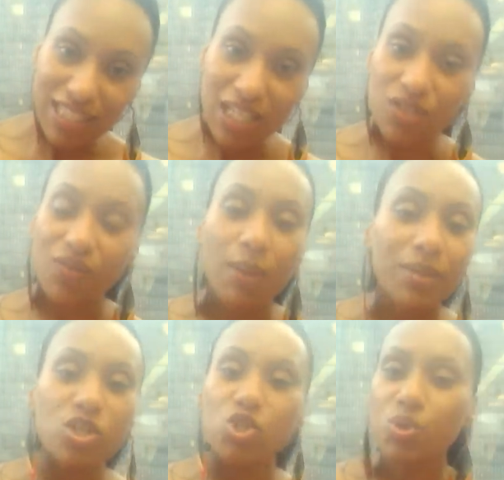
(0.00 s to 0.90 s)
That's fine
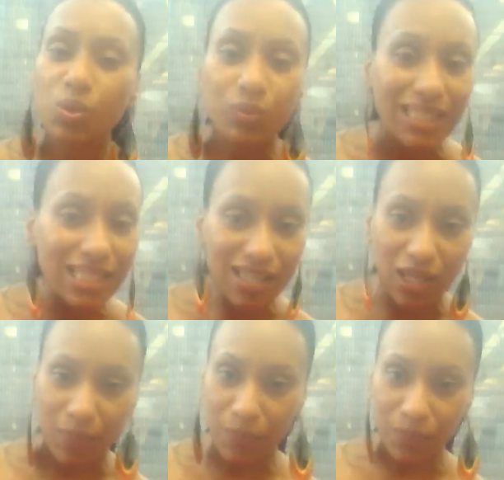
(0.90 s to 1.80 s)
because you don't need
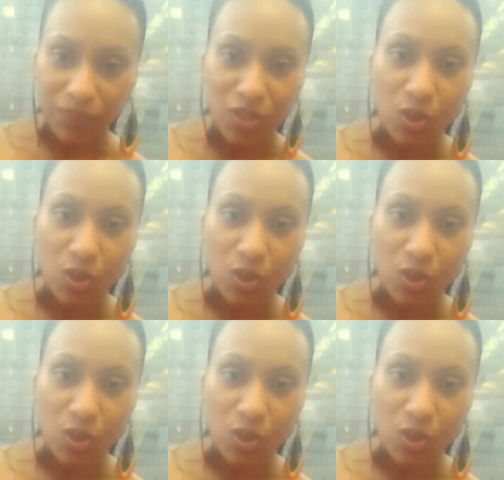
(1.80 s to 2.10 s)
them.